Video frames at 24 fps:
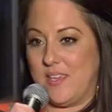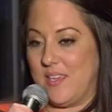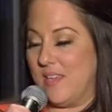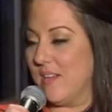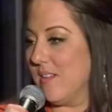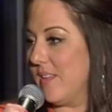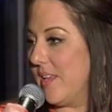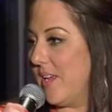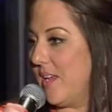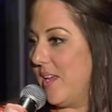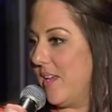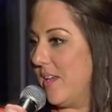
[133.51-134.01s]
a
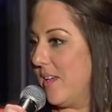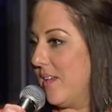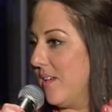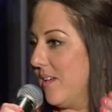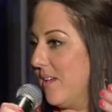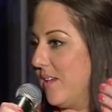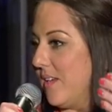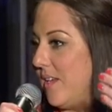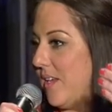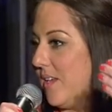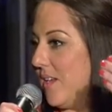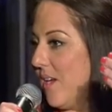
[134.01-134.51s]

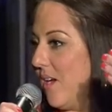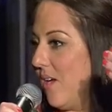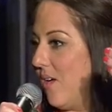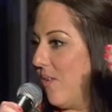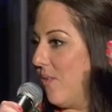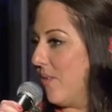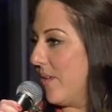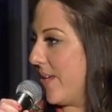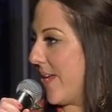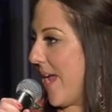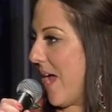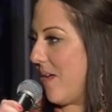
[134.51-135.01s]
healing, you
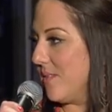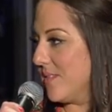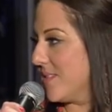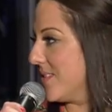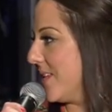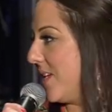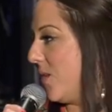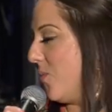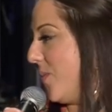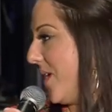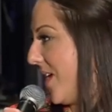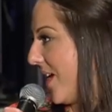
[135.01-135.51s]
know,
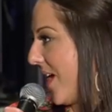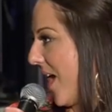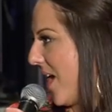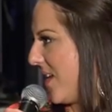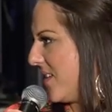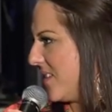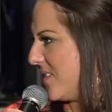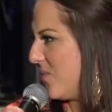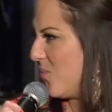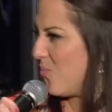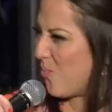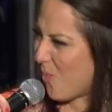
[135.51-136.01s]
counseling
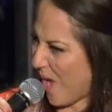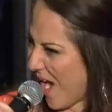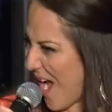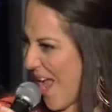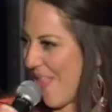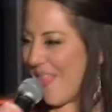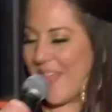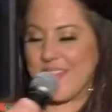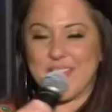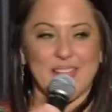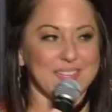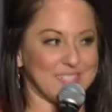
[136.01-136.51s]
weekend.
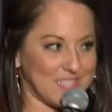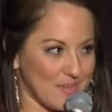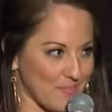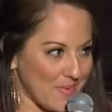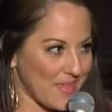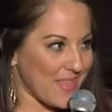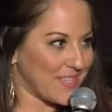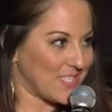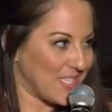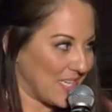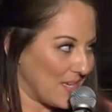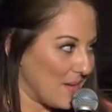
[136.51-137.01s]
What? Like that's,
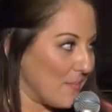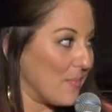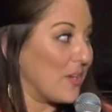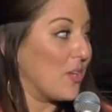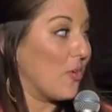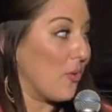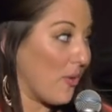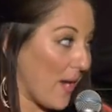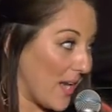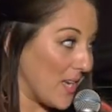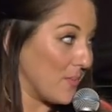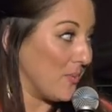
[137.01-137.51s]
a, that's an
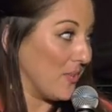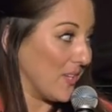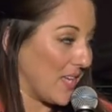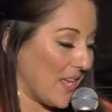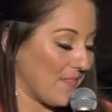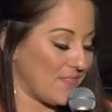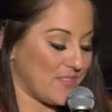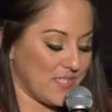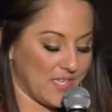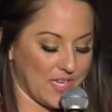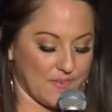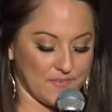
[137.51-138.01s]
incredible
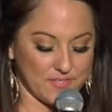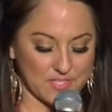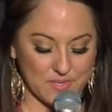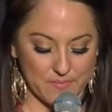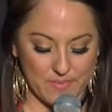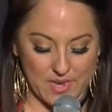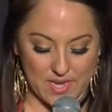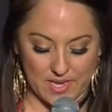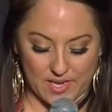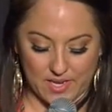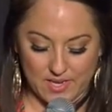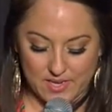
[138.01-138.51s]
gift to give
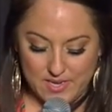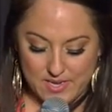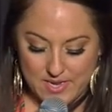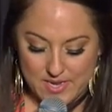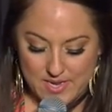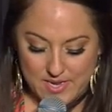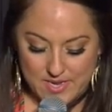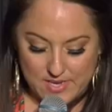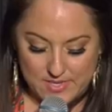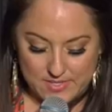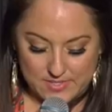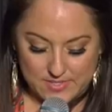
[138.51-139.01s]
somebody.
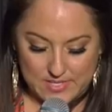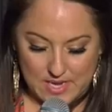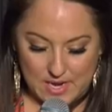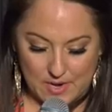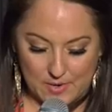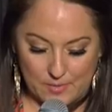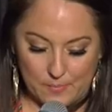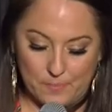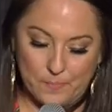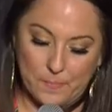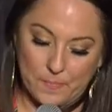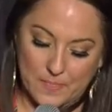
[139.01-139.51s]

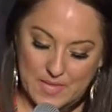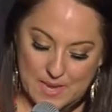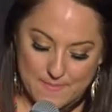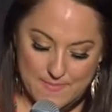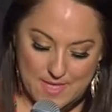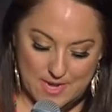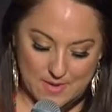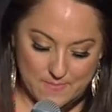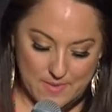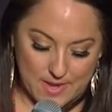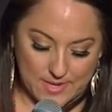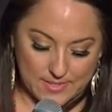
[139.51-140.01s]
So
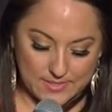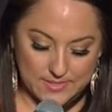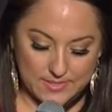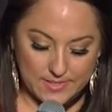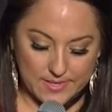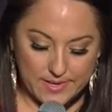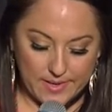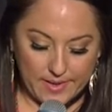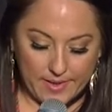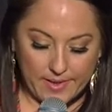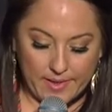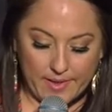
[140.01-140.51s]
keep that in
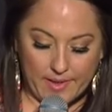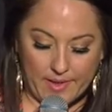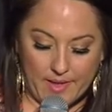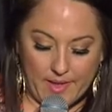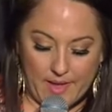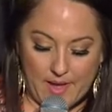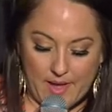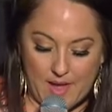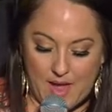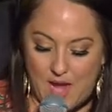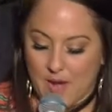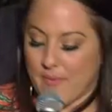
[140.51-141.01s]
mind.
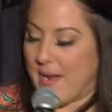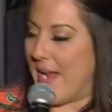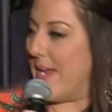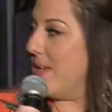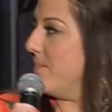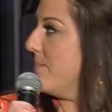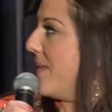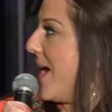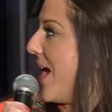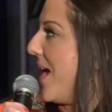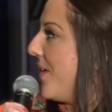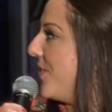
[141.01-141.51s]
All
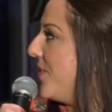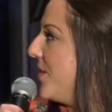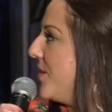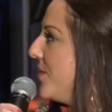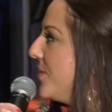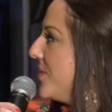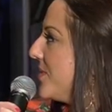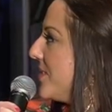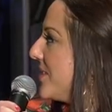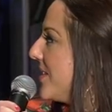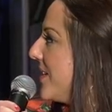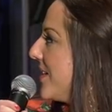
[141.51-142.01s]
right,
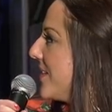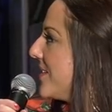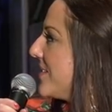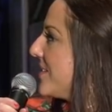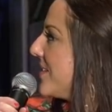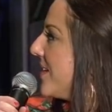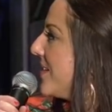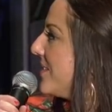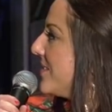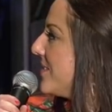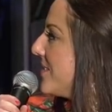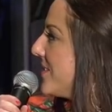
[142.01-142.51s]
Matthew
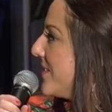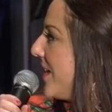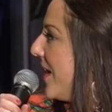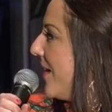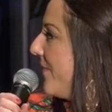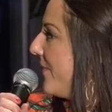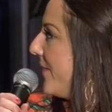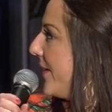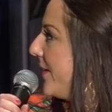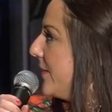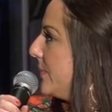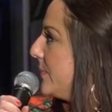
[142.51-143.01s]
6 and
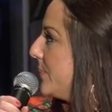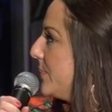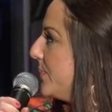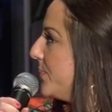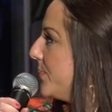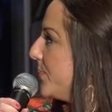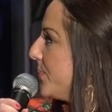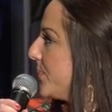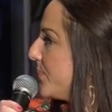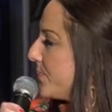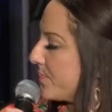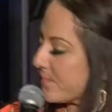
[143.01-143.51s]
7.
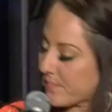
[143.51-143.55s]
